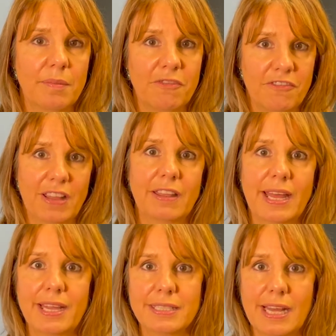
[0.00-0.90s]
Phil
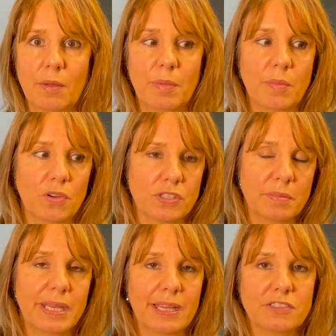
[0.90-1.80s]
and I to help them, or
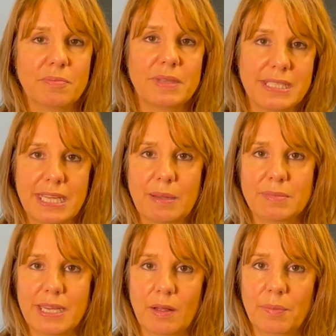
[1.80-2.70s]
somebody else from the
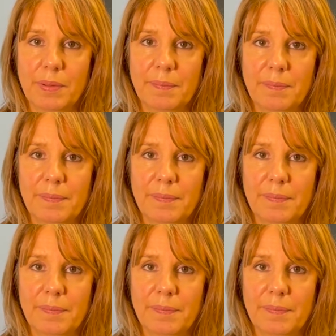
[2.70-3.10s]
team to help them.